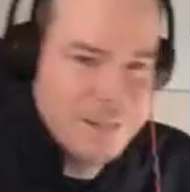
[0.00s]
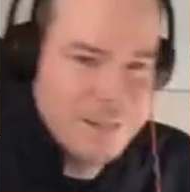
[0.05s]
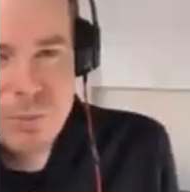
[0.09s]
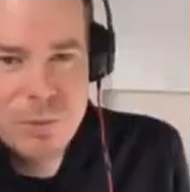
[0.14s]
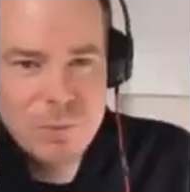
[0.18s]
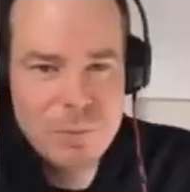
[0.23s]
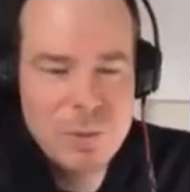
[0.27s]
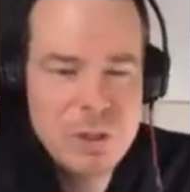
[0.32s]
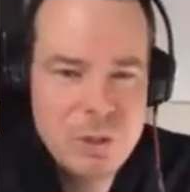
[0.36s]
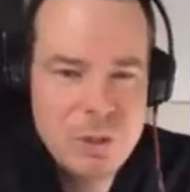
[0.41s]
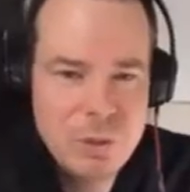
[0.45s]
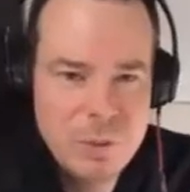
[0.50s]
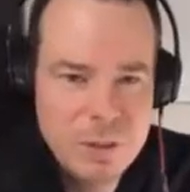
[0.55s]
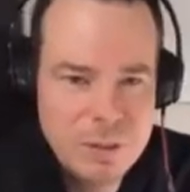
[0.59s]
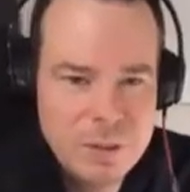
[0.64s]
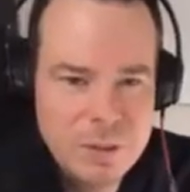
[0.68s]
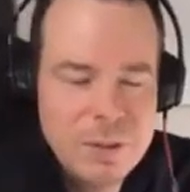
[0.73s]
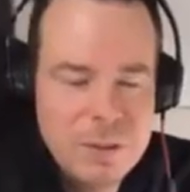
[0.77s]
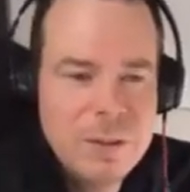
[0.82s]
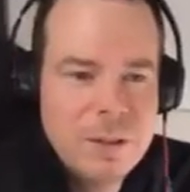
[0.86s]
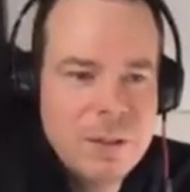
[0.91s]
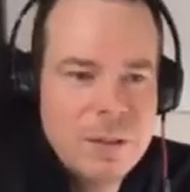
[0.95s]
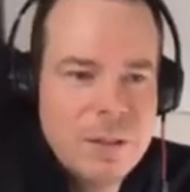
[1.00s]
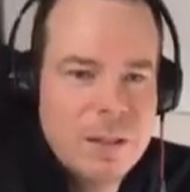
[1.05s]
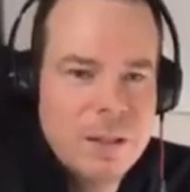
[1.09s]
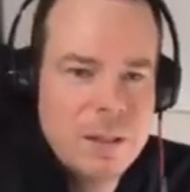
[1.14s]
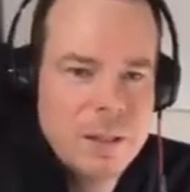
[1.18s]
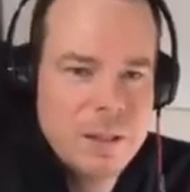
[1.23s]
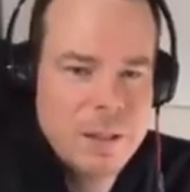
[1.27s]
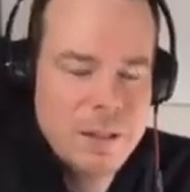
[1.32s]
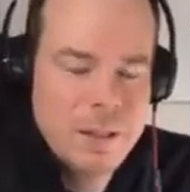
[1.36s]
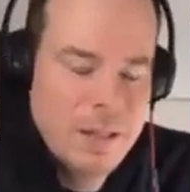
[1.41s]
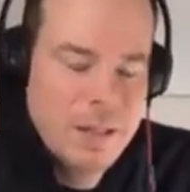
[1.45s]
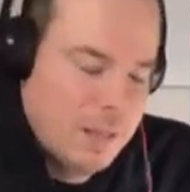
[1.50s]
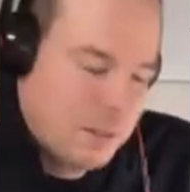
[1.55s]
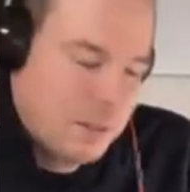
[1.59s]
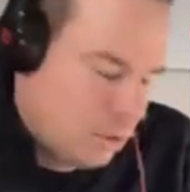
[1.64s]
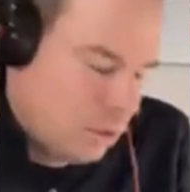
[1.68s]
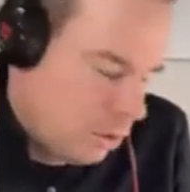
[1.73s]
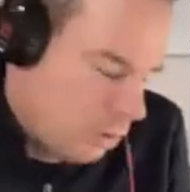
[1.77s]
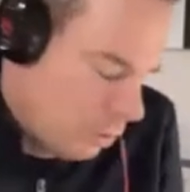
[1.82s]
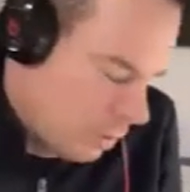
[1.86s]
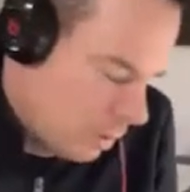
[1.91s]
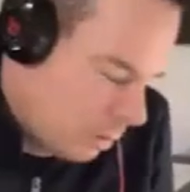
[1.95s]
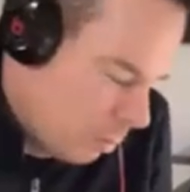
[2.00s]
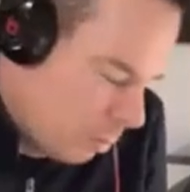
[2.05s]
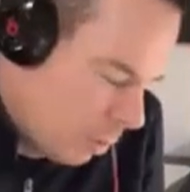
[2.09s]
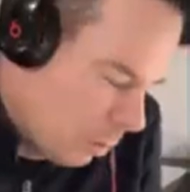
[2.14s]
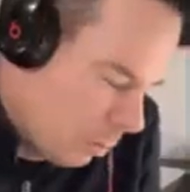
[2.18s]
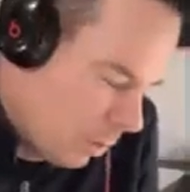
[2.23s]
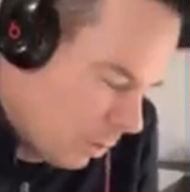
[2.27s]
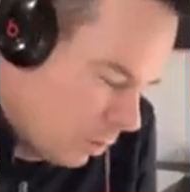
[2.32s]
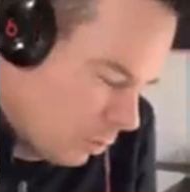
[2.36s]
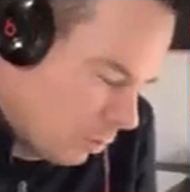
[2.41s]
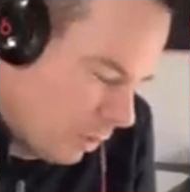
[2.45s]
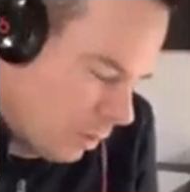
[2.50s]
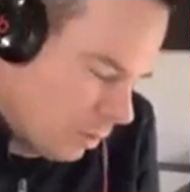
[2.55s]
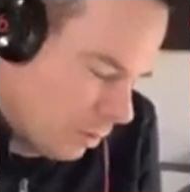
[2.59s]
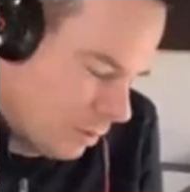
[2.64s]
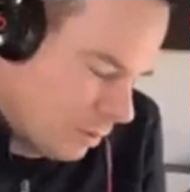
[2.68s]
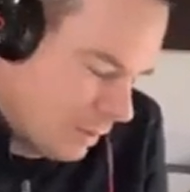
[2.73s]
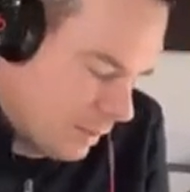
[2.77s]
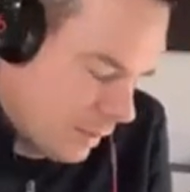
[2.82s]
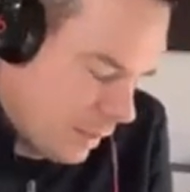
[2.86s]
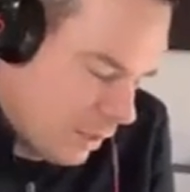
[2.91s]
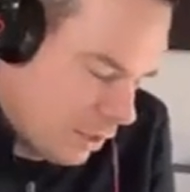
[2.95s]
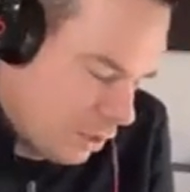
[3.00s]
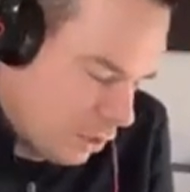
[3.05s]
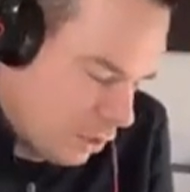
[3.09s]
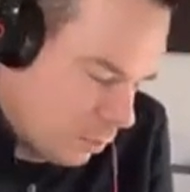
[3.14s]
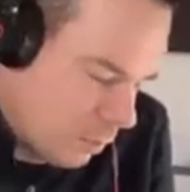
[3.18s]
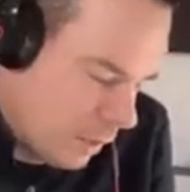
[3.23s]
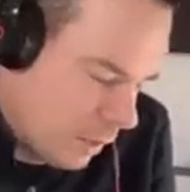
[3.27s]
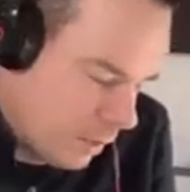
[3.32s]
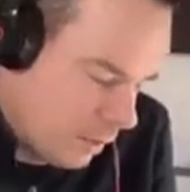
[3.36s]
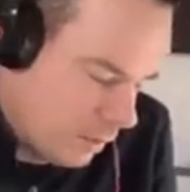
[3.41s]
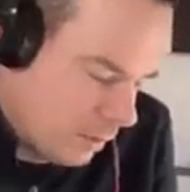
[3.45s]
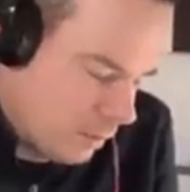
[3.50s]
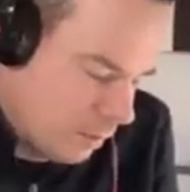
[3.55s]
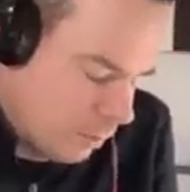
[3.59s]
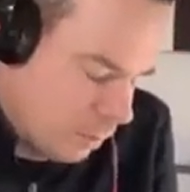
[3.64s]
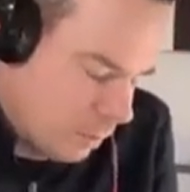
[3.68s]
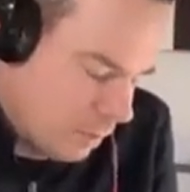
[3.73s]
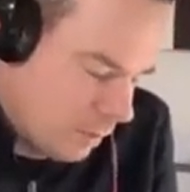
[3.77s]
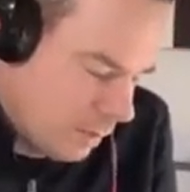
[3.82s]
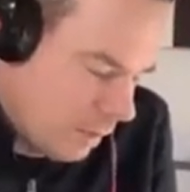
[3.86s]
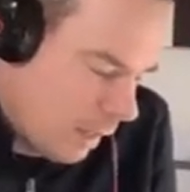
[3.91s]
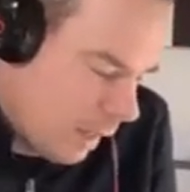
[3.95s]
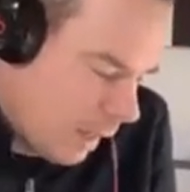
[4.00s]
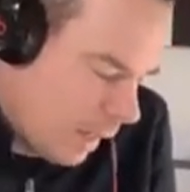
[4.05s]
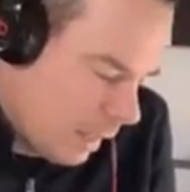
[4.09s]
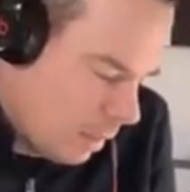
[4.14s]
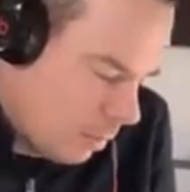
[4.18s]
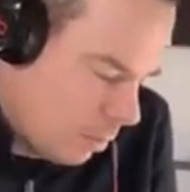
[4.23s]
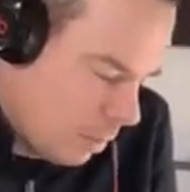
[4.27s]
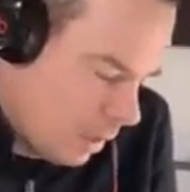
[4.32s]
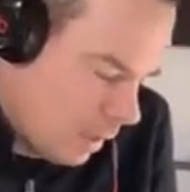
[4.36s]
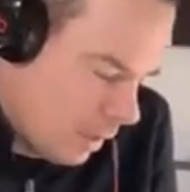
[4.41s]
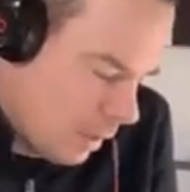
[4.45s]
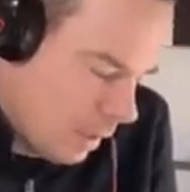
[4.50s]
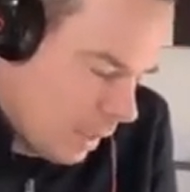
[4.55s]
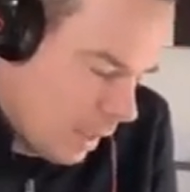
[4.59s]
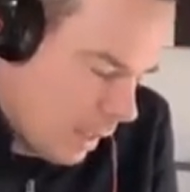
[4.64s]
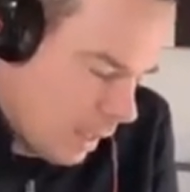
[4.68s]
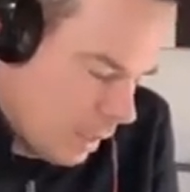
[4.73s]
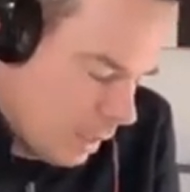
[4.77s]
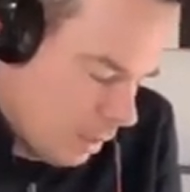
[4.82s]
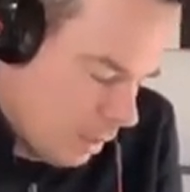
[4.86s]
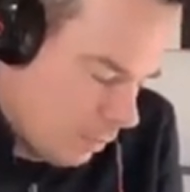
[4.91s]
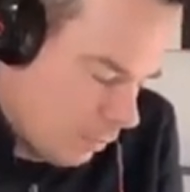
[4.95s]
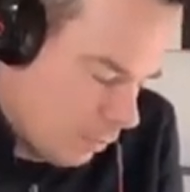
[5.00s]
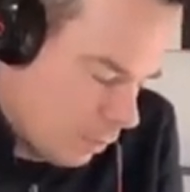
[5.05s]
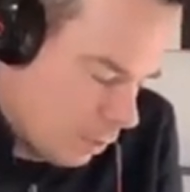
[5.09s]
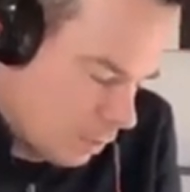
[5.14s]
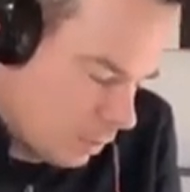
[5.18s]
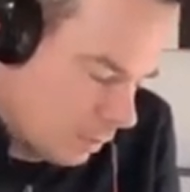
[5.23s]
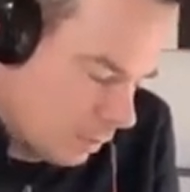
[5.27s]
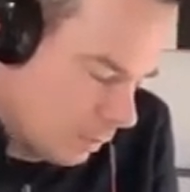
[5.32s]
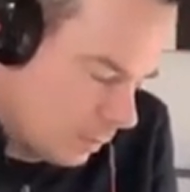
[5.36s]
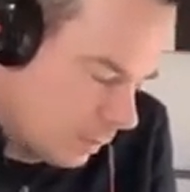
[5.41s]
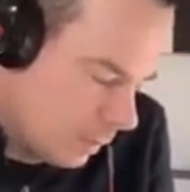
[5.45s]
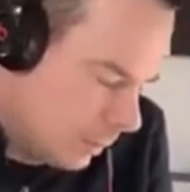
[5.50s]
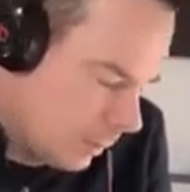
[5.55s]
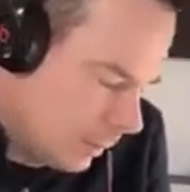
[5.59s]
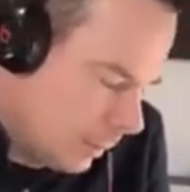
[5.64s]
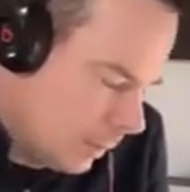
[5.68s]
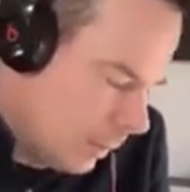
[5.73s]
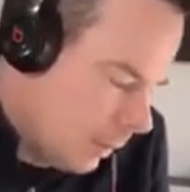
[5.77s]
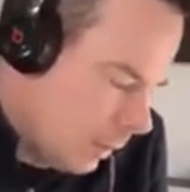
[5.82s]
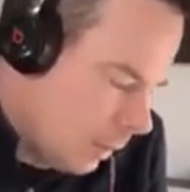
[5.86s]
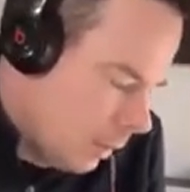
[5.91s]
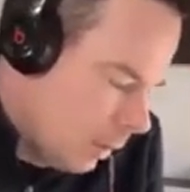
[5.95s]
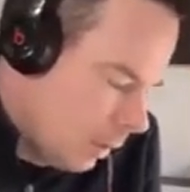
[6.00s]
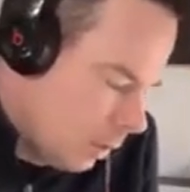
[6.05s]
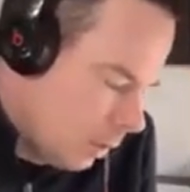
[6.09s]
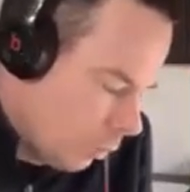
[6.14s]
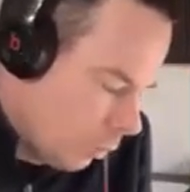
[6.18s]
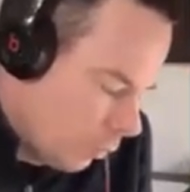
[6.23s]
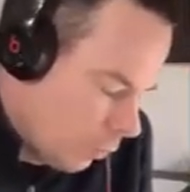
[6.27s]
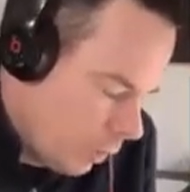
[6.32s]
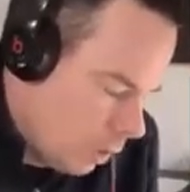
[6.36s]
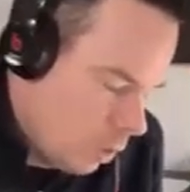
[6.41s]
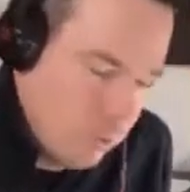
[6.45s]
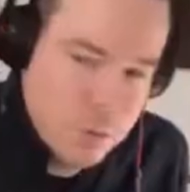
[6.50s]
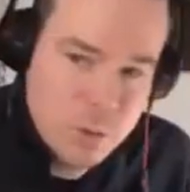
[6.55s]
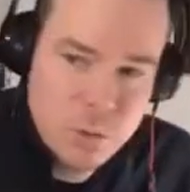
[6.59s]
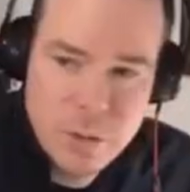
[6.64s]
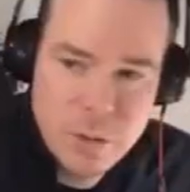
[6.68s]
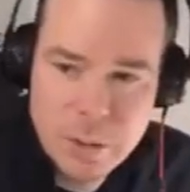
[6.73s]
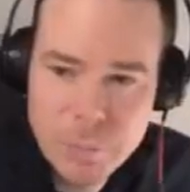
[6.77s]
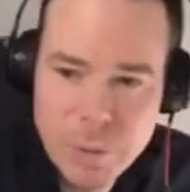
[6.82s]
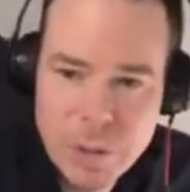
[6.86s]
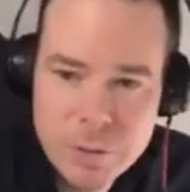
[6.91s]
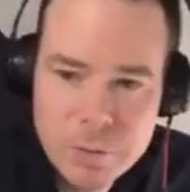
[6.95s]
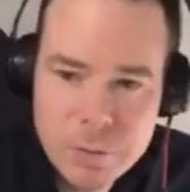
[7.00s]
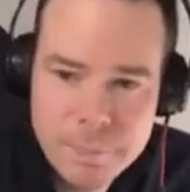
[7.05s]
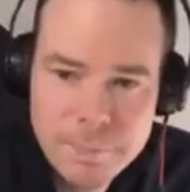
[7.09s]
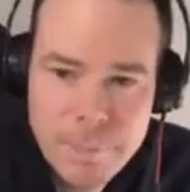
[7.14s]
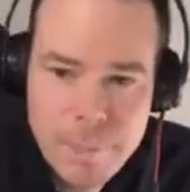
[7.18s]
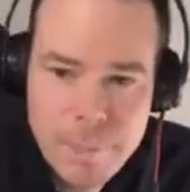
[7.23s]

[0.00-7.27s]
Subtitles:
we've been doing. And I had you do experiments with on Sage as well. It was the A, B, A inverse. So for the oval track puzzle,